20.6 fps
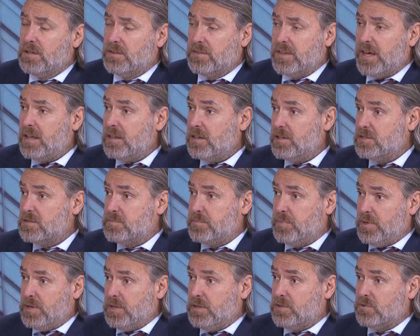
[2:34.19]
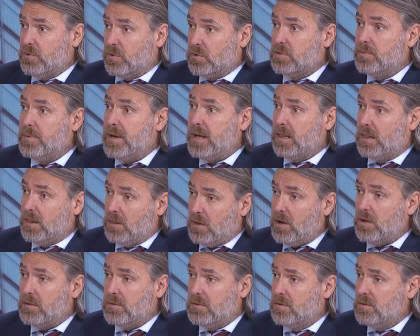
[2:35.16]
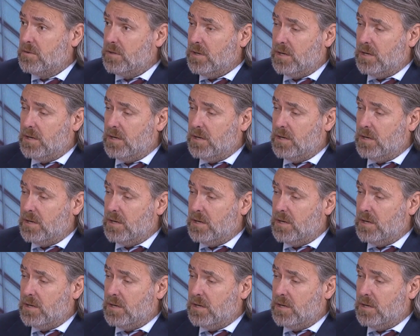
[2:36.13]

That has been talked about a lot